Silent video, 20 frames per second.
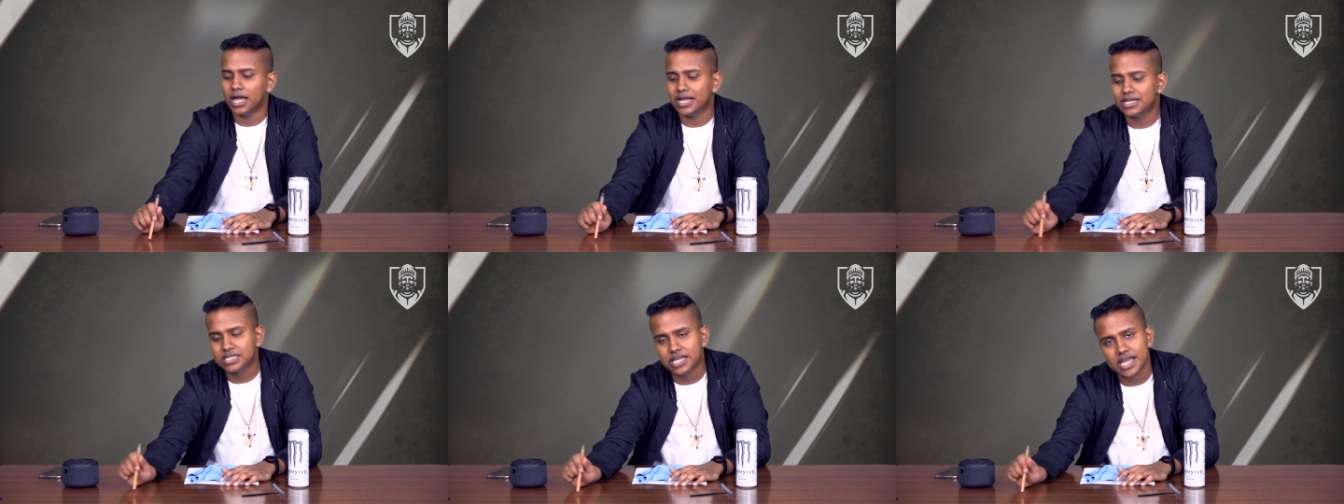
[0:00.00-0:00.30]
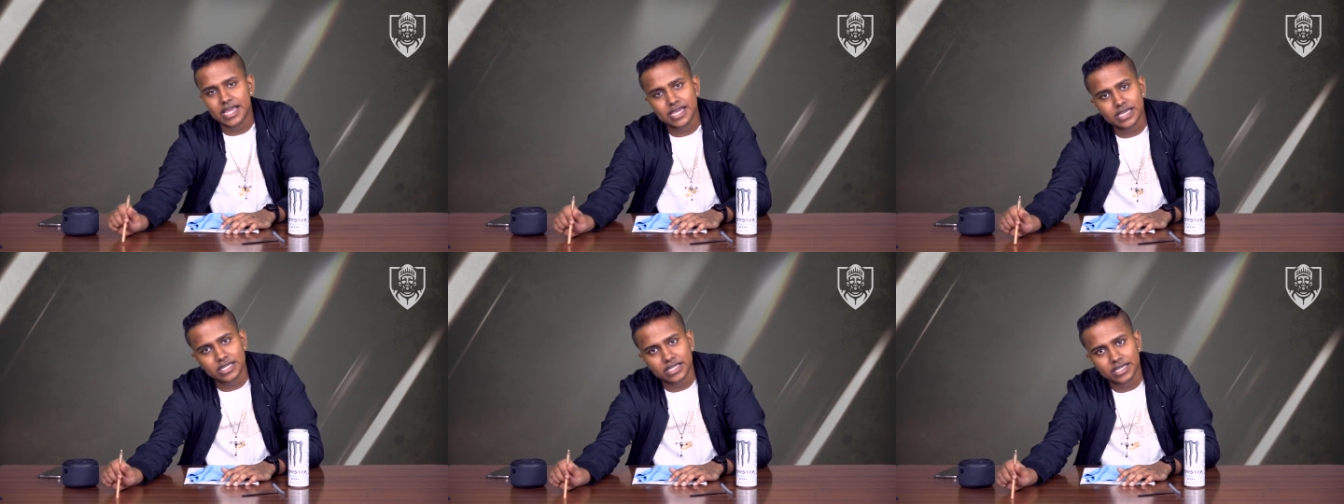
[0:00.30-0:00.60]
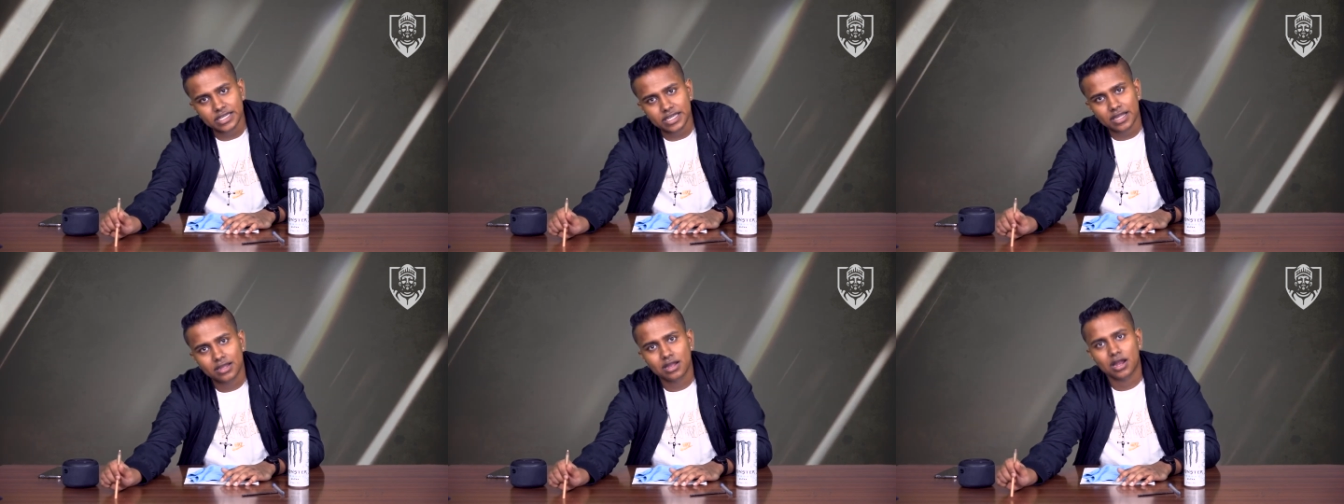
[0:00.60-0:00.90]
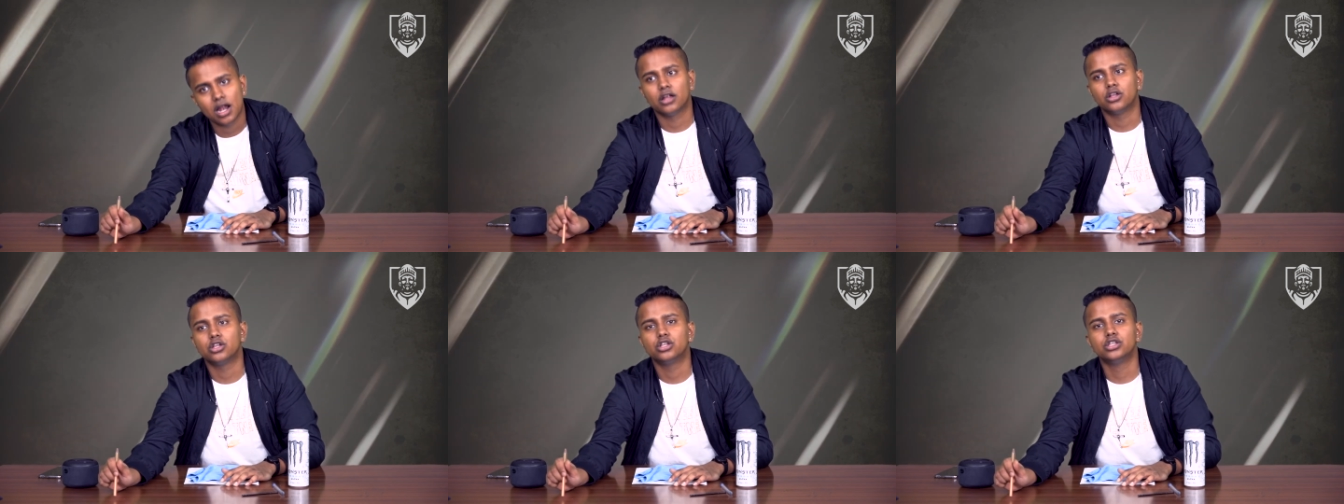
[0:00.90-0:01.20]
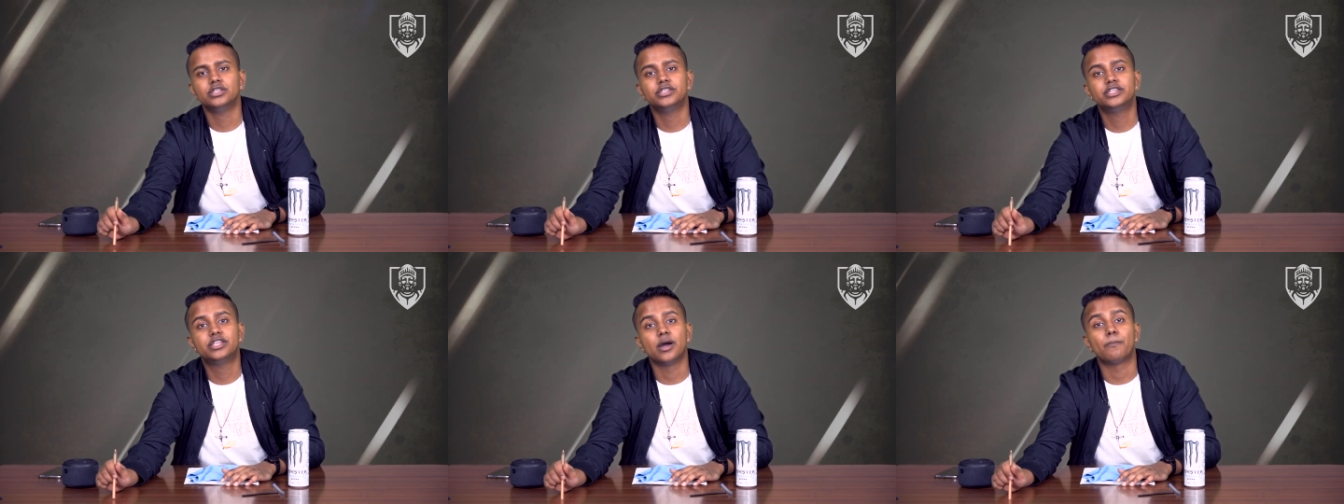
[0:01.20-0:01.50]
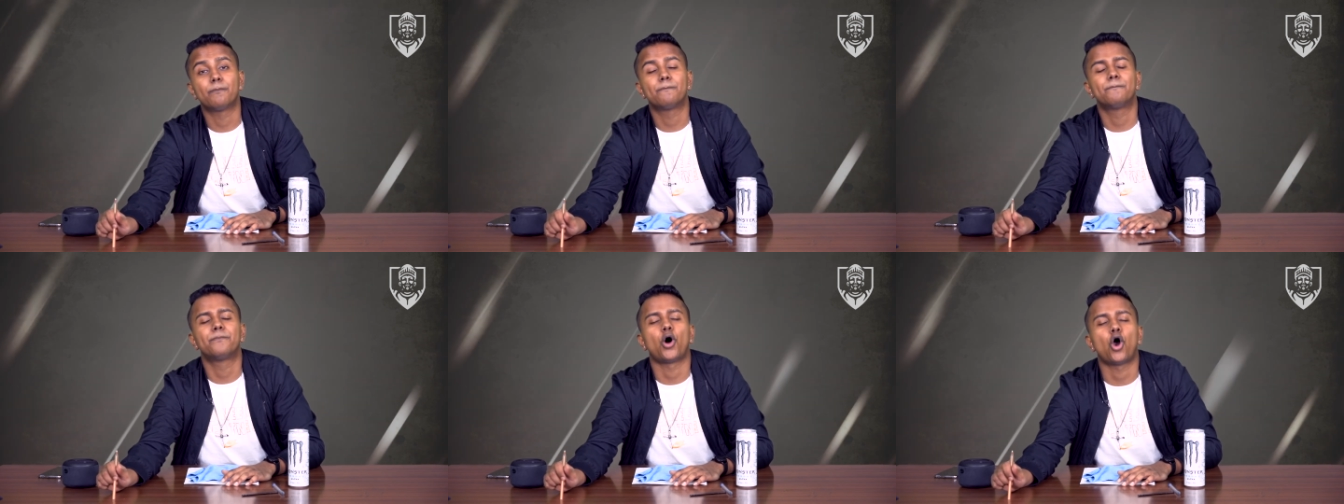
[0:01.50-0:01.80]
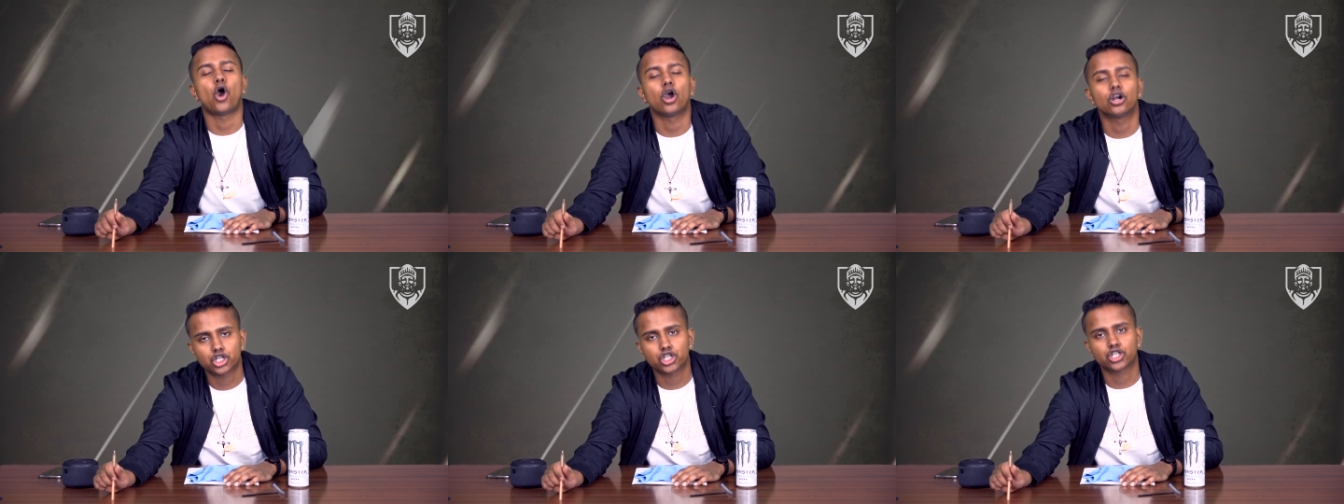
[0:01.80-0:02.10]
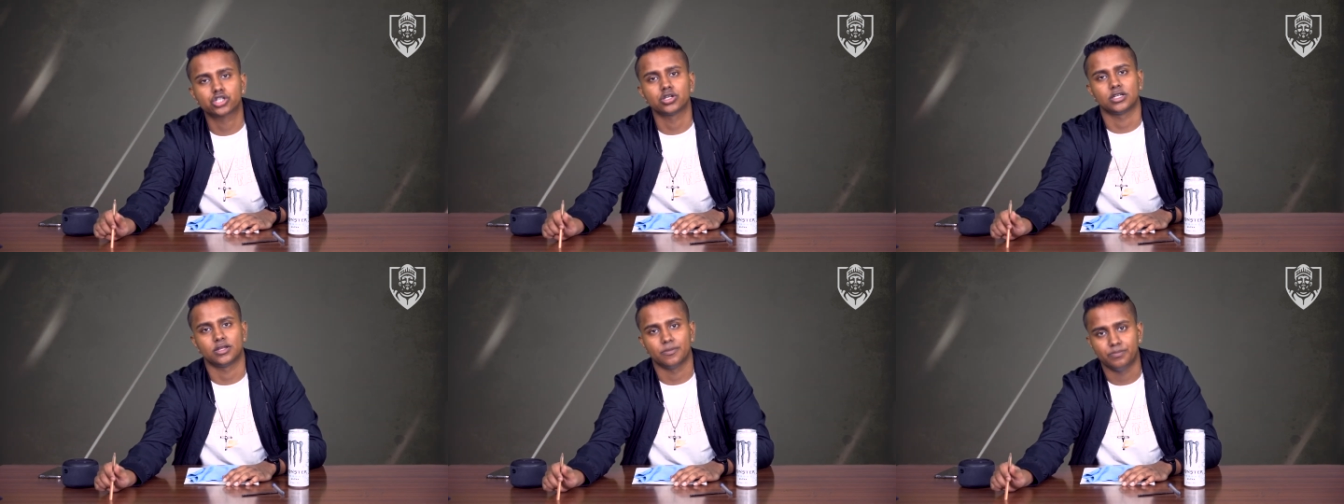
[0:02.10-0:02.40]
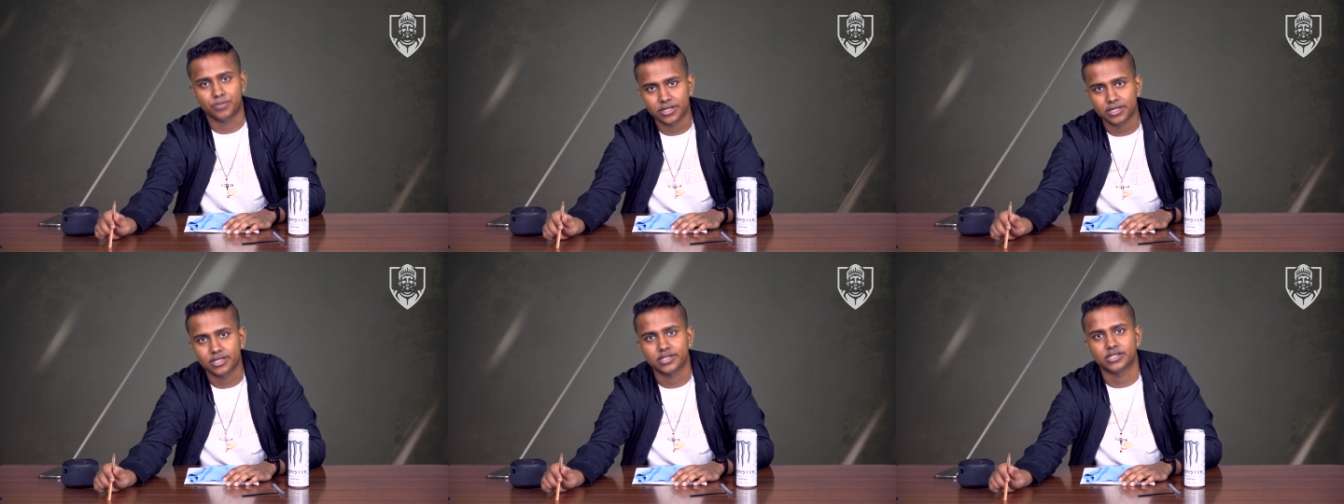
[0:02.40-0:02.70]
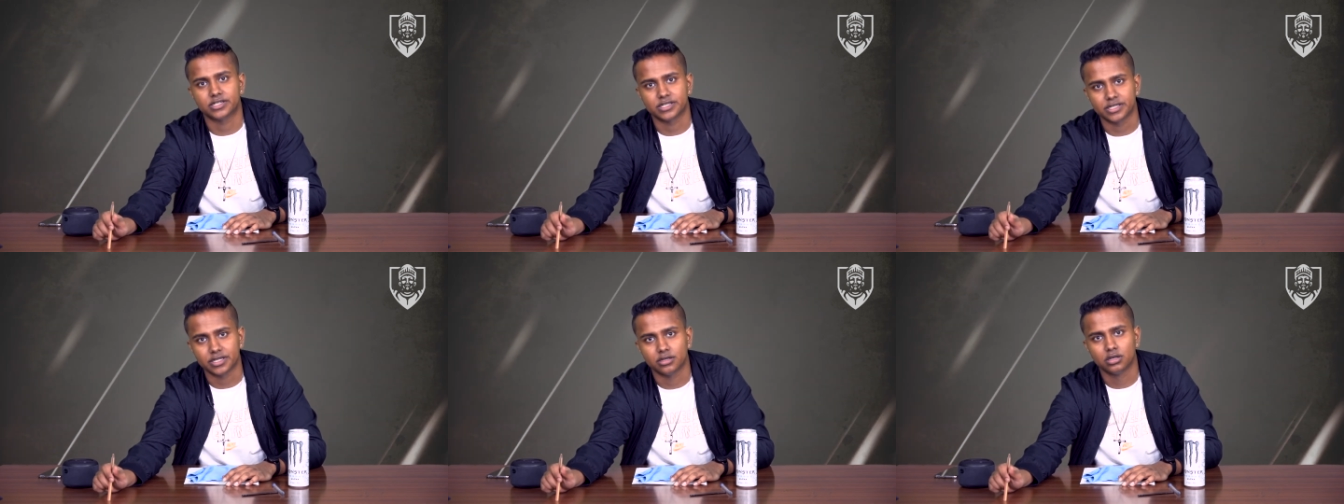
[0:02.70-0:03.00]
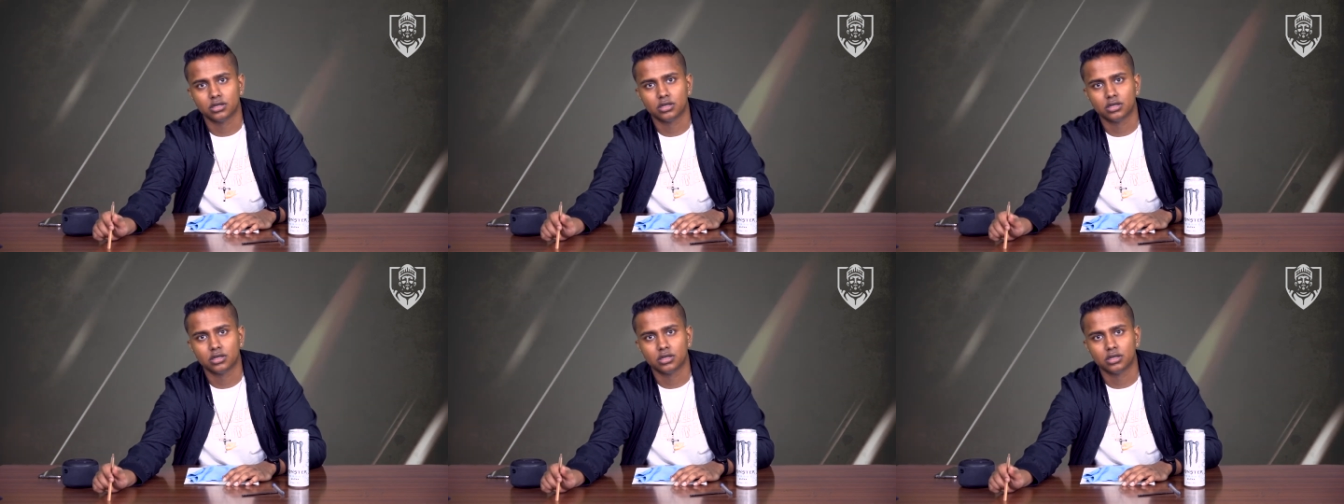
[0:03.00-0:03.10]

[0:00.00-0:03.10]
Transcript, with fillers: taking the partial ability